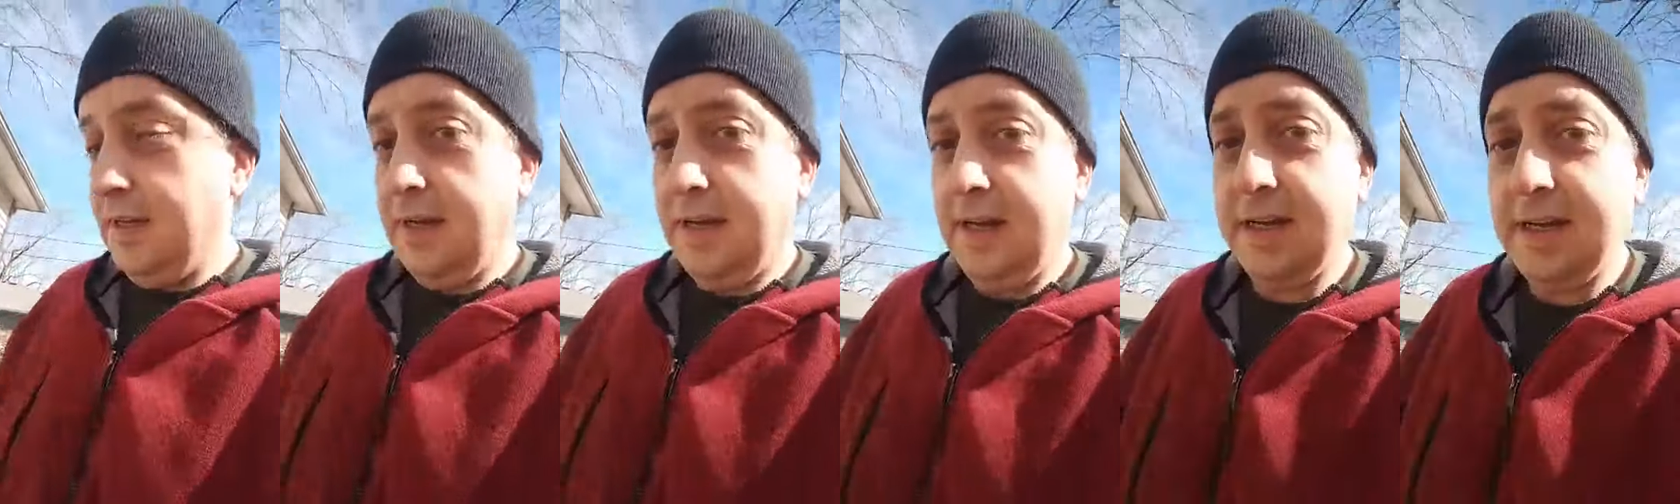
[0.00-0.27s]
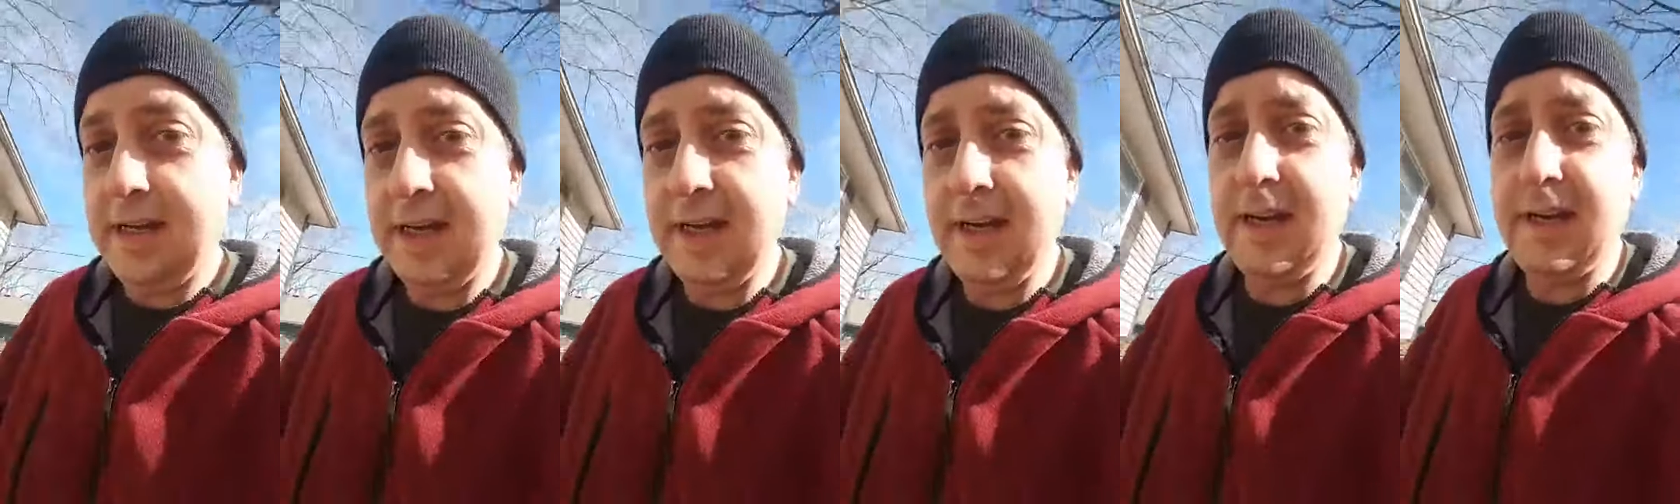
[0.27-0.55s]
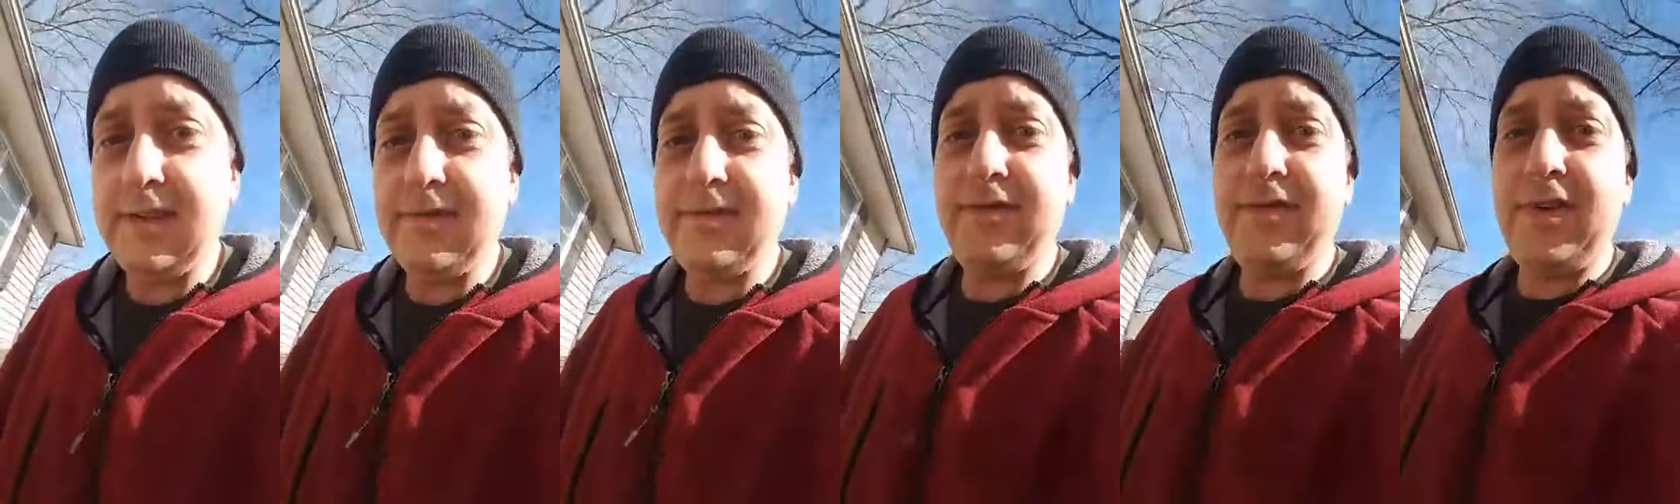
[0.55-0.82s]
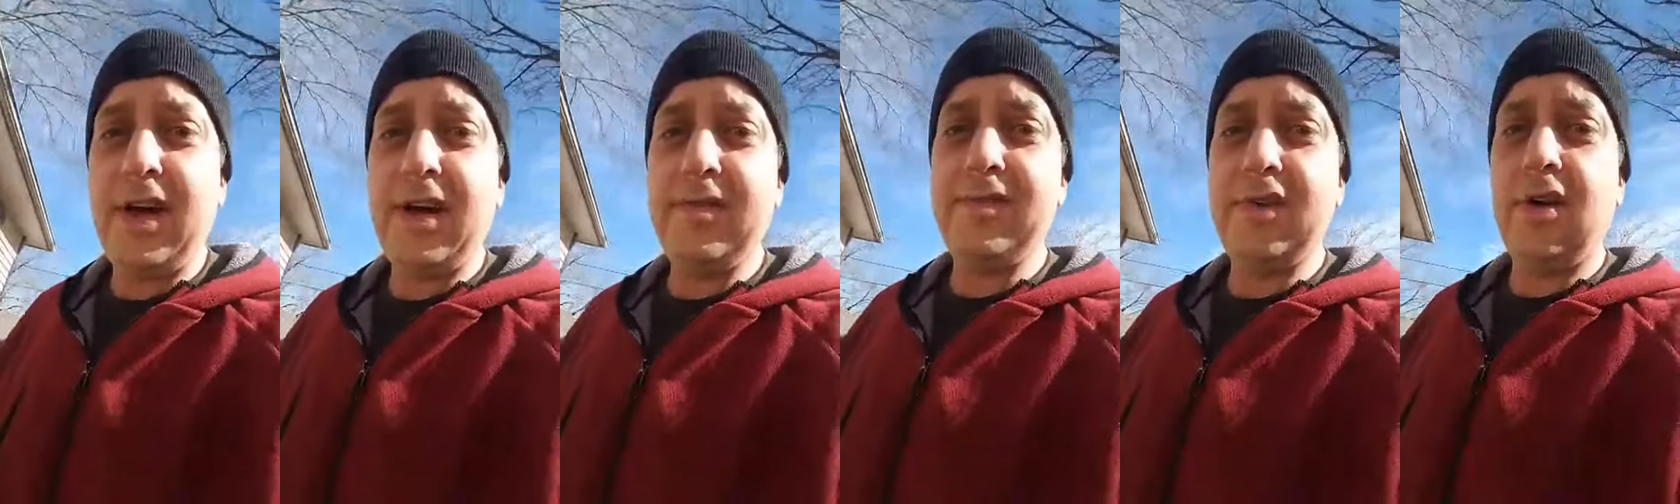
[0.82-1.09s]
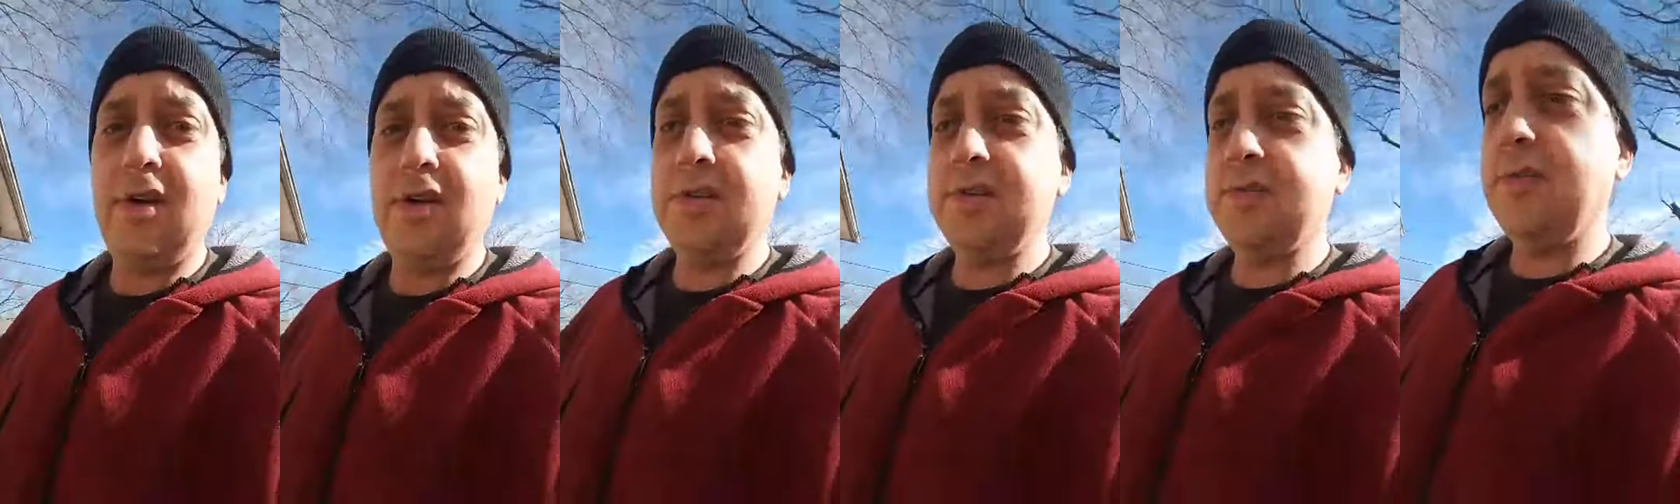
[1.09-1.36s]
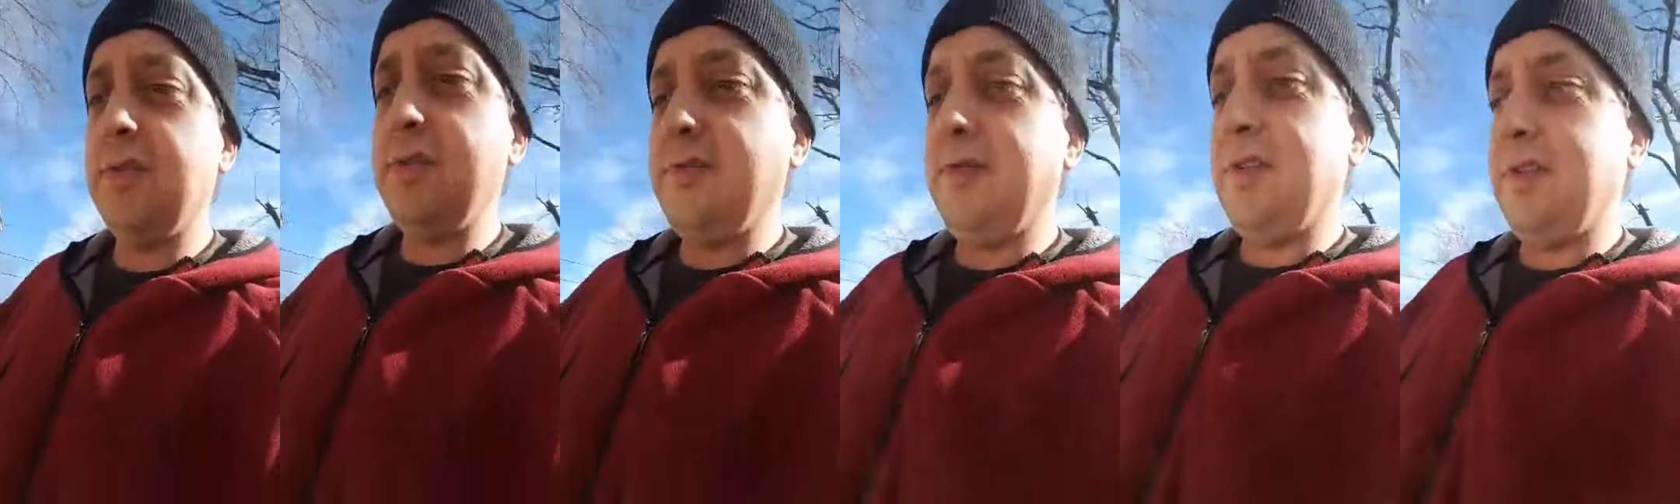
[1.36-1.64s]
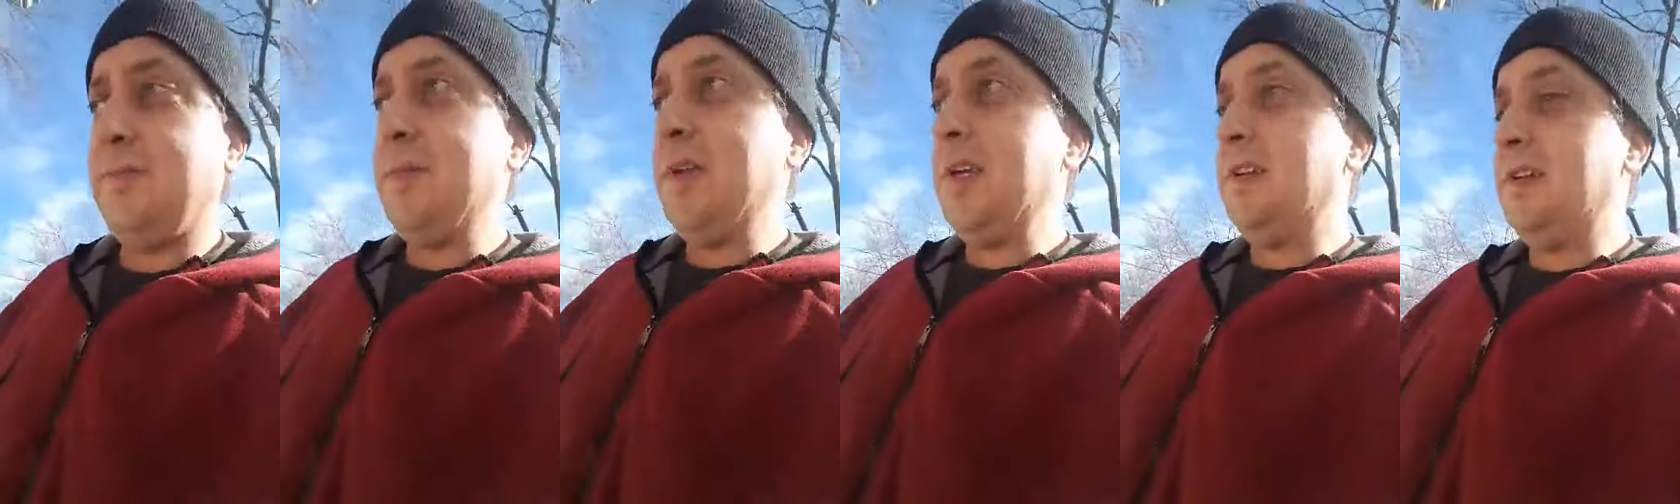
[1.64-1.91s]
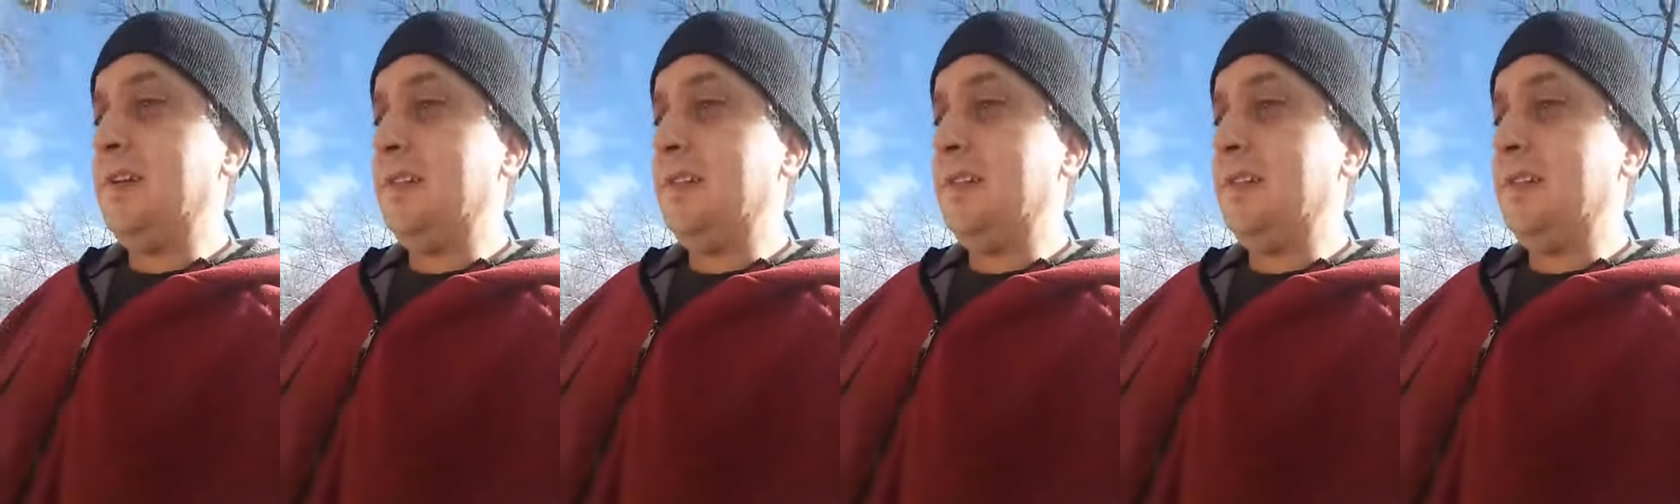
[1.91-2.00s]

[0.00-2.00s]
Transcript: I got like five dogs running around me.